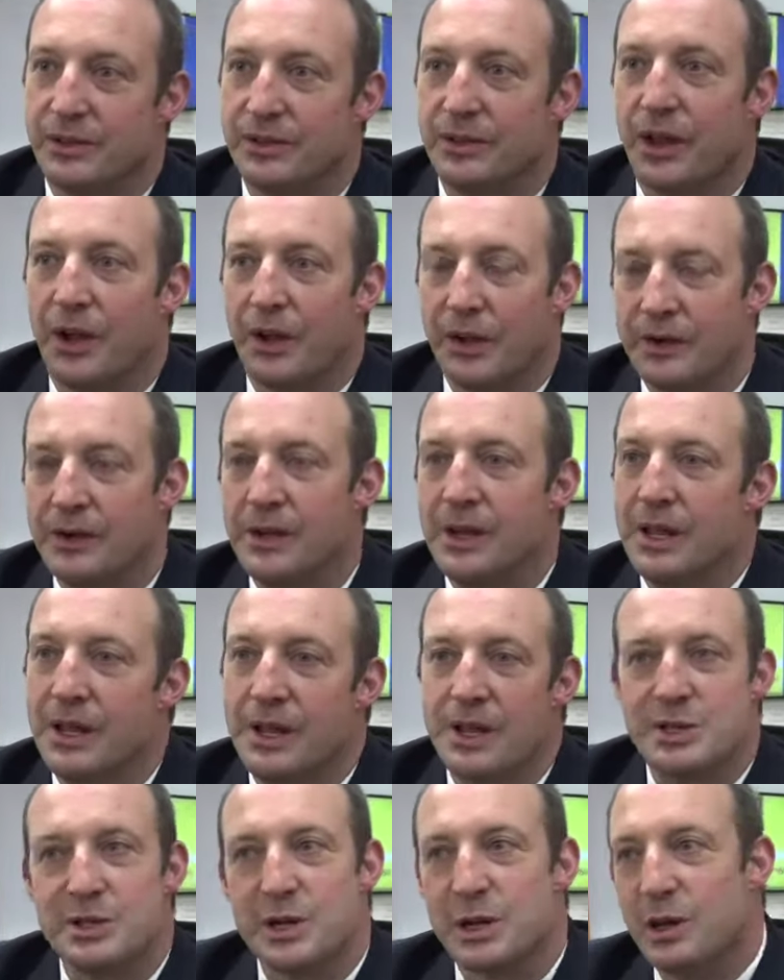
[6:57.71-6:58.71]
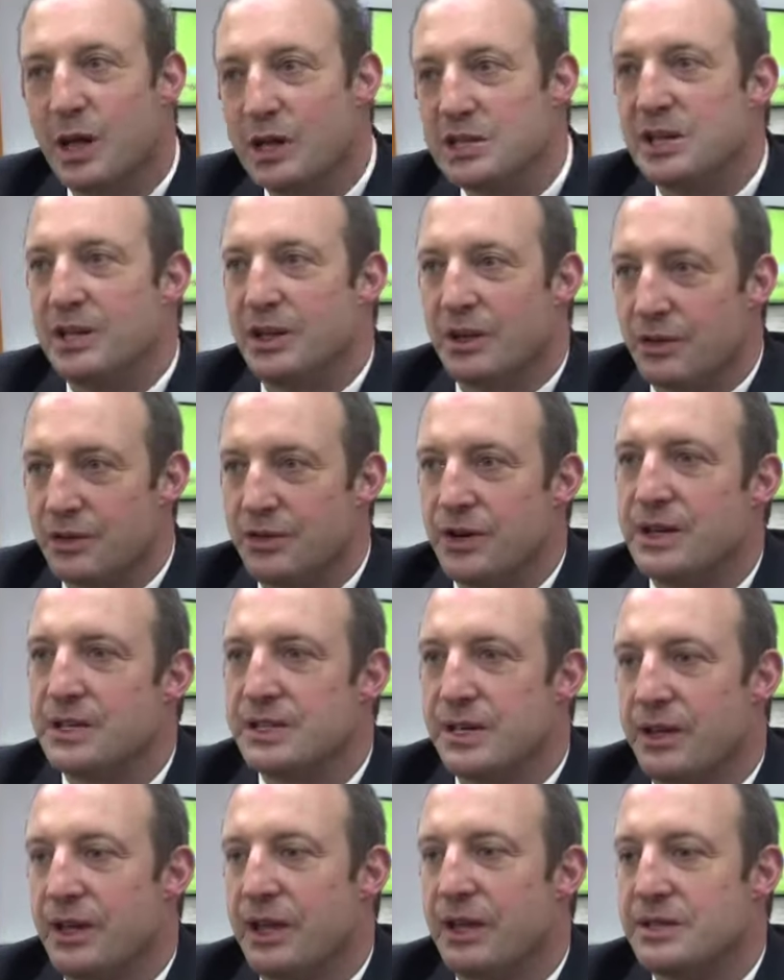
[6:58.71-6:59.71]
So lots of little tricks.
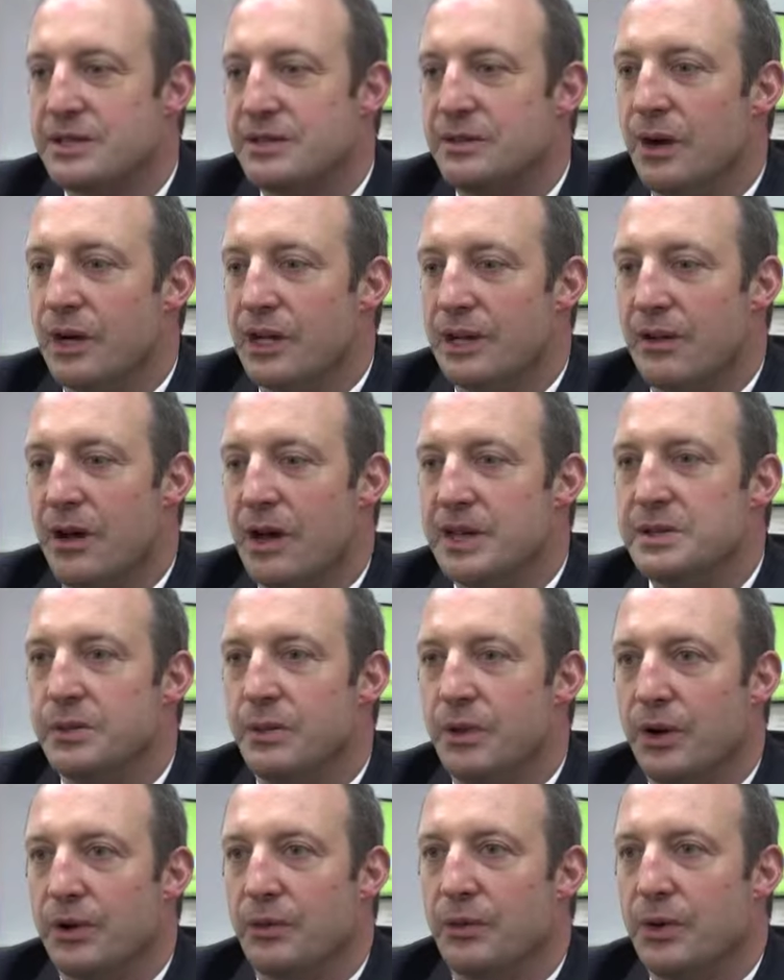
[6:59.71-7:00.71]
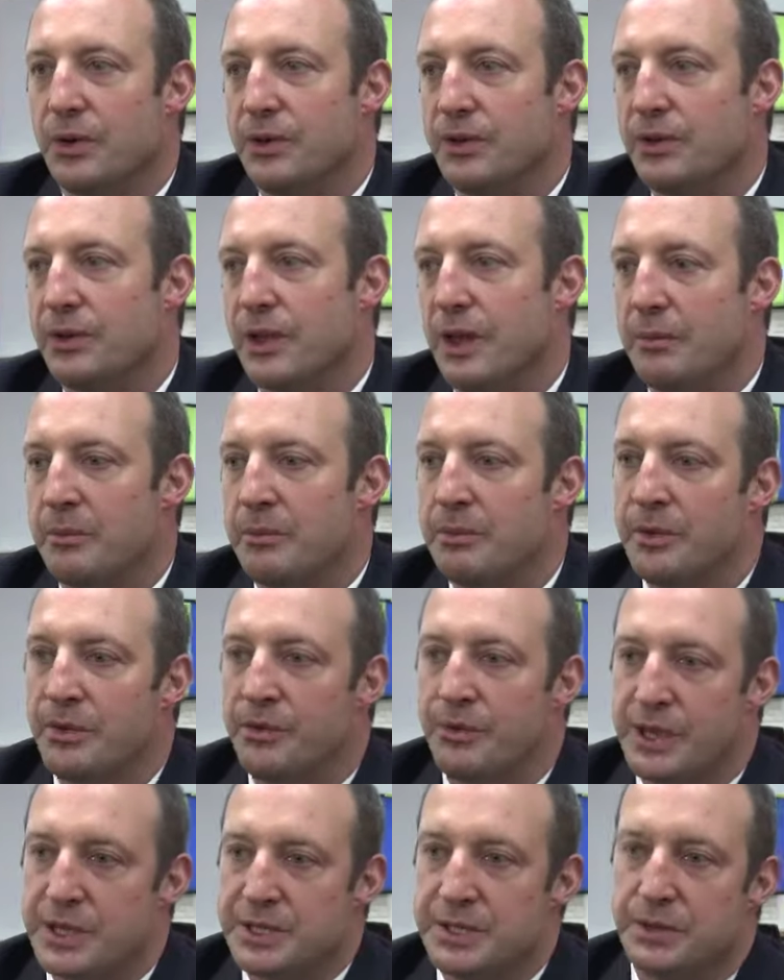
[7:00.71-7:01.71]
I think it's really great to work with
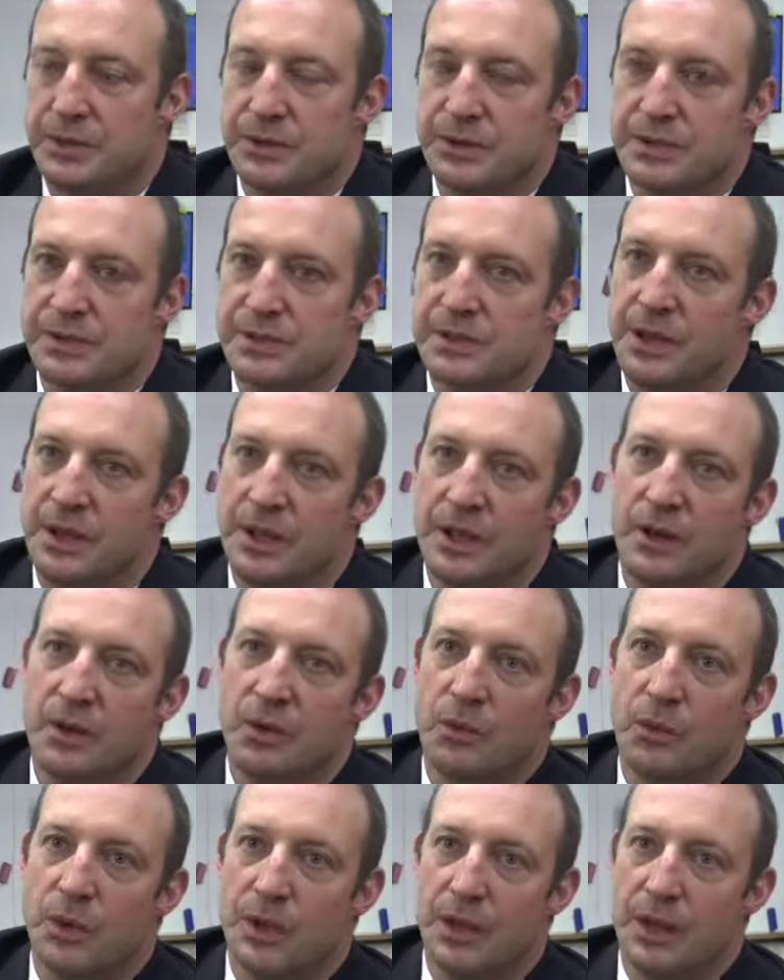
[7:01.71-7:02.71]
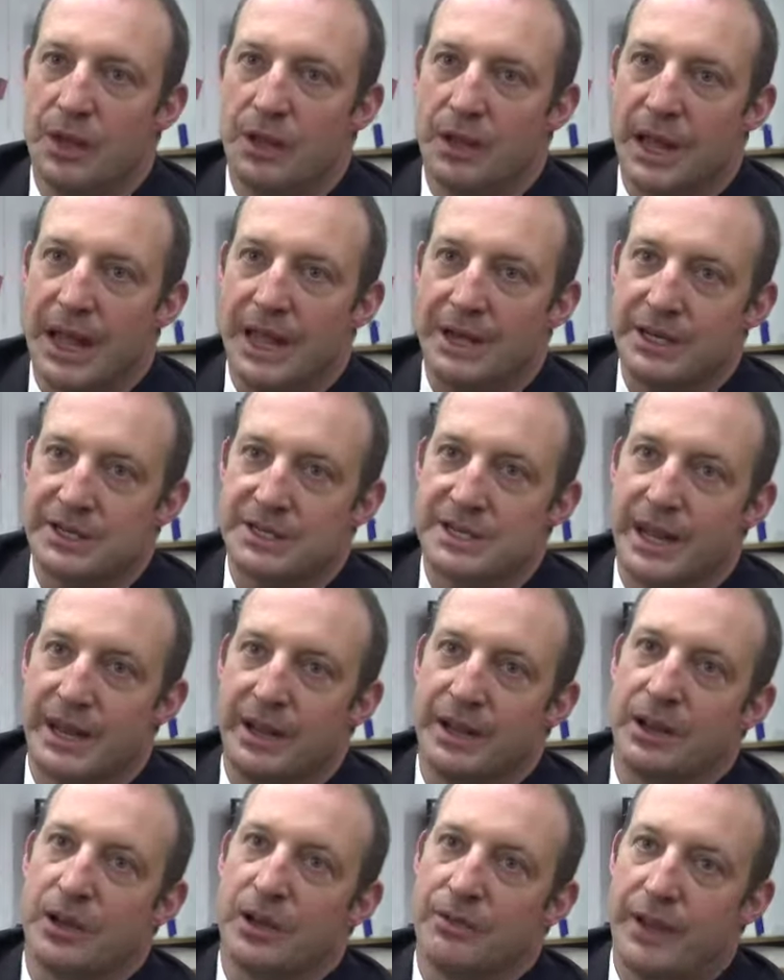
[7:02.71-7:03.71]
professionals with an
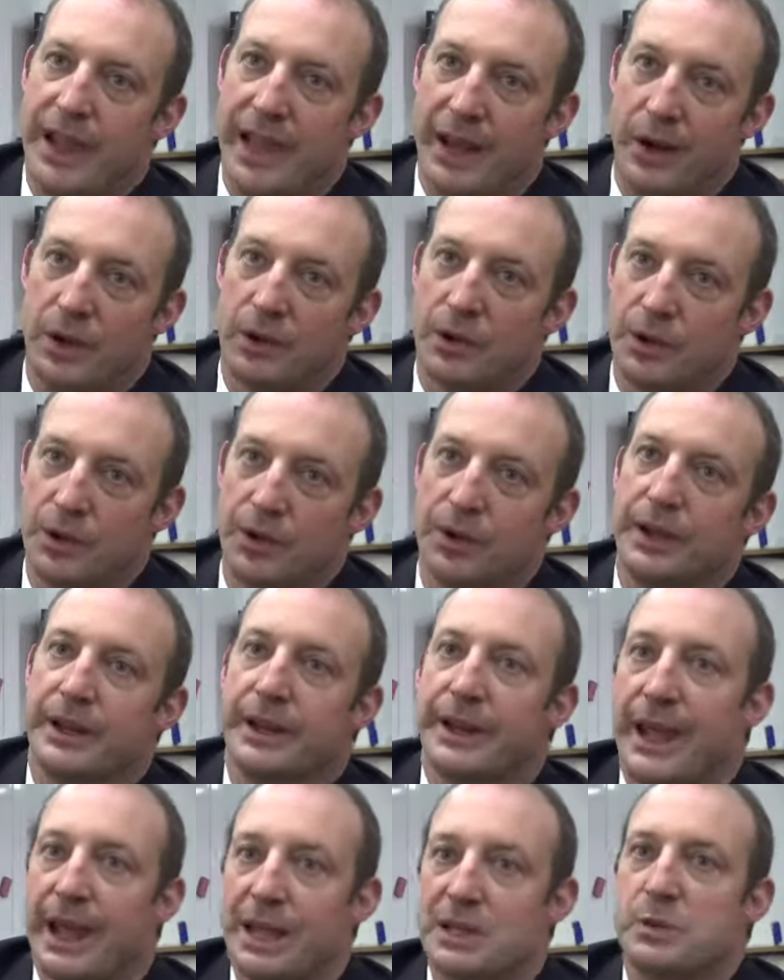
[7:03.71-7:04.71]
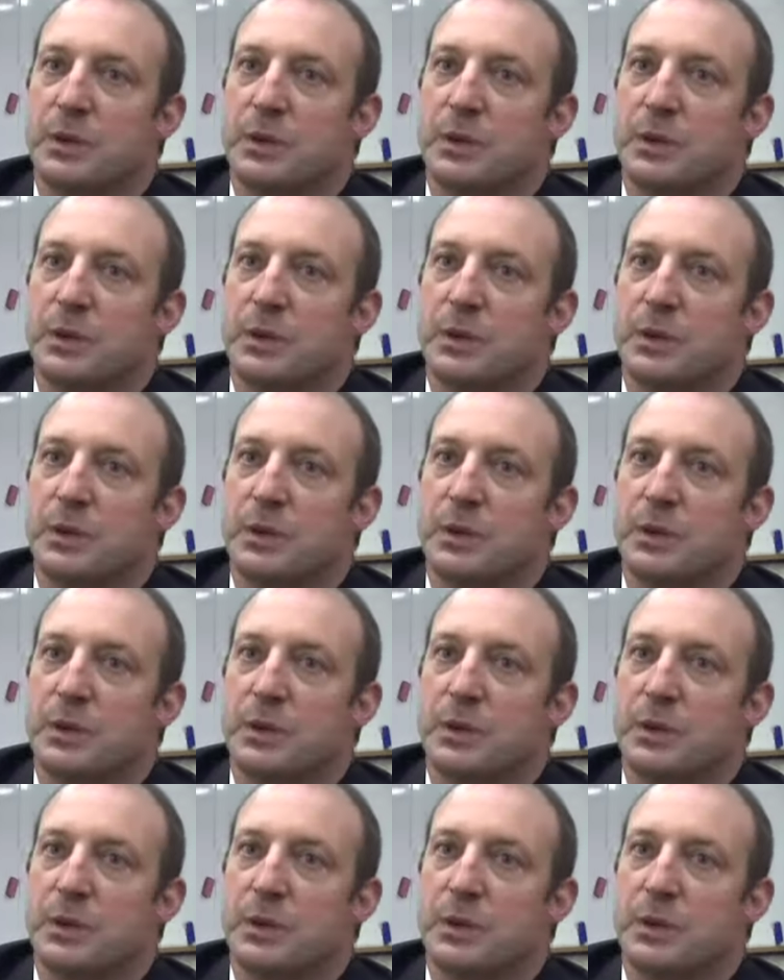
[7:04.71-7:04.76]
understanding of adult learning as